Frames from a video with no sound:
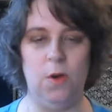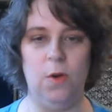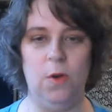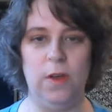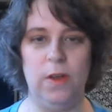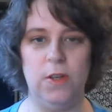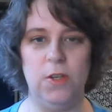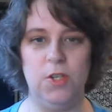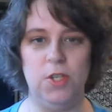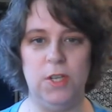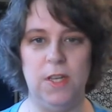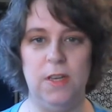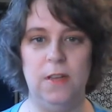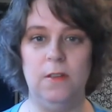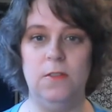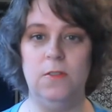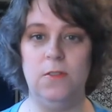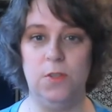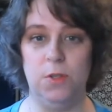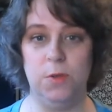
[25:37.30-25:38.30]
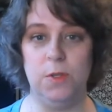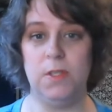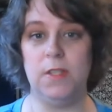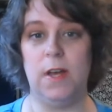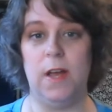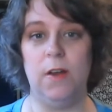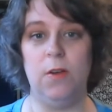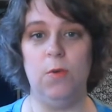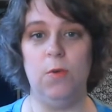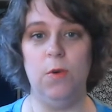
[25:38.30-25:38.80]
could she do a
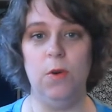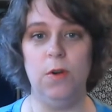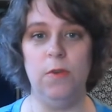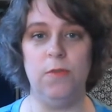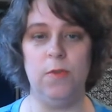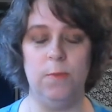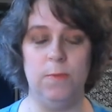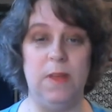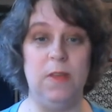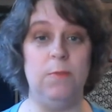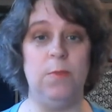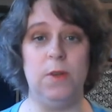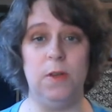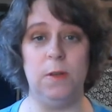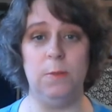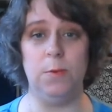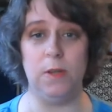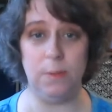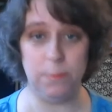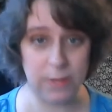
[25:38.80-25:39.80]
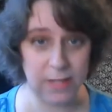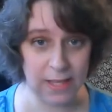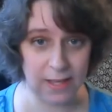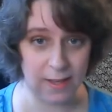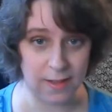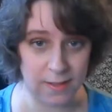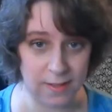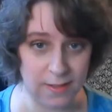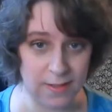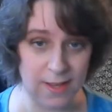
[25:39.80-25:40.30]
dye to order for me, pretty
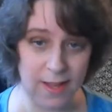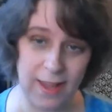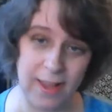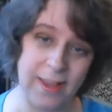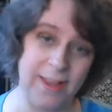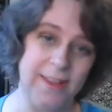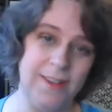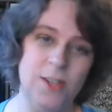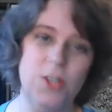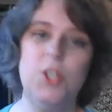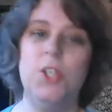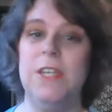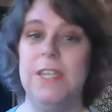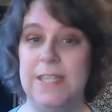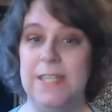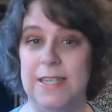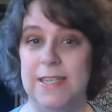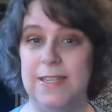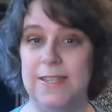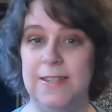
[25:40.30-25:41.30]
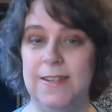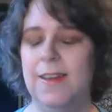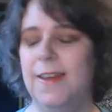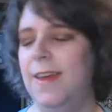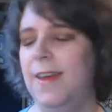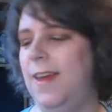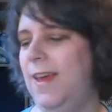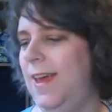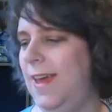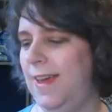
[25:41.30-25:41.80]
please? And she did.
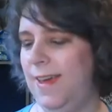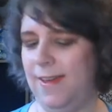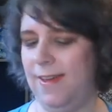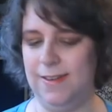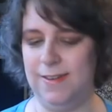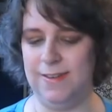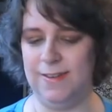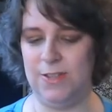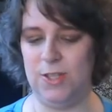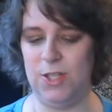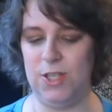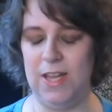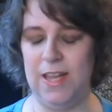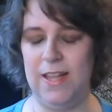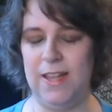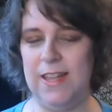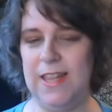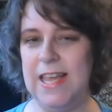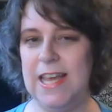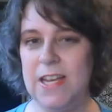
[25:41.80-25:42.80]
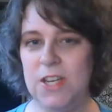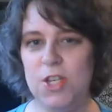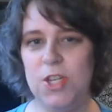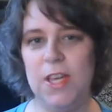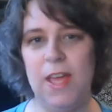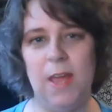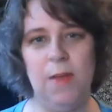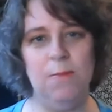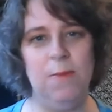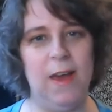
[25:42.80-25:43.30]
And she
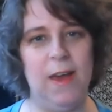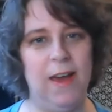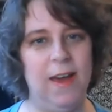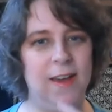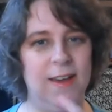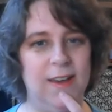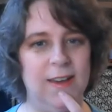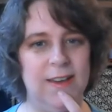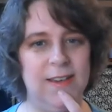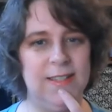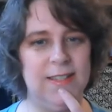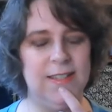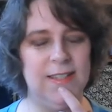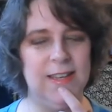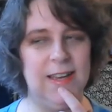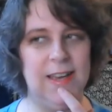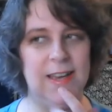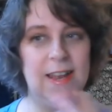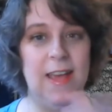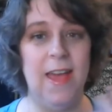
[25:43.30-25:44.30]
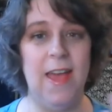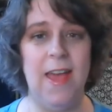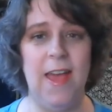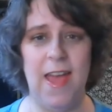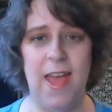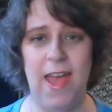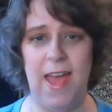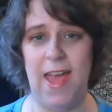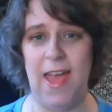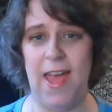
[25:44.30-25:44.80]
came back and said,
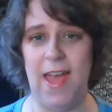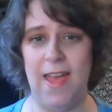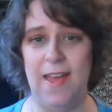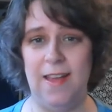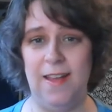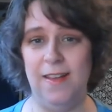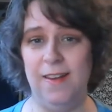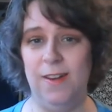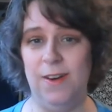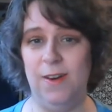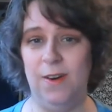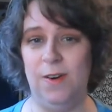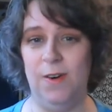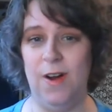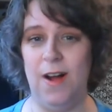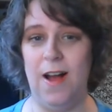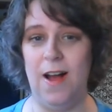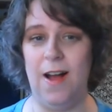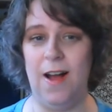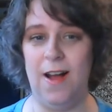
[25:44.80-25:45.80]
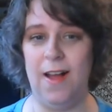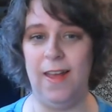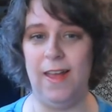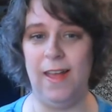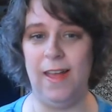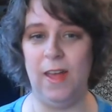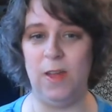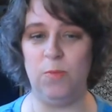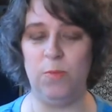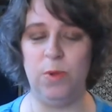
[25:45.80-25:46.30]
hey,
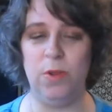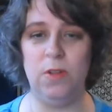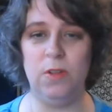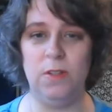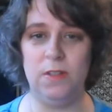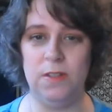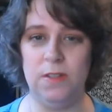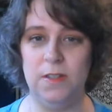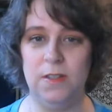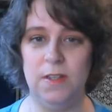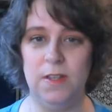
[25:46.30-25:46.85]
I had pulled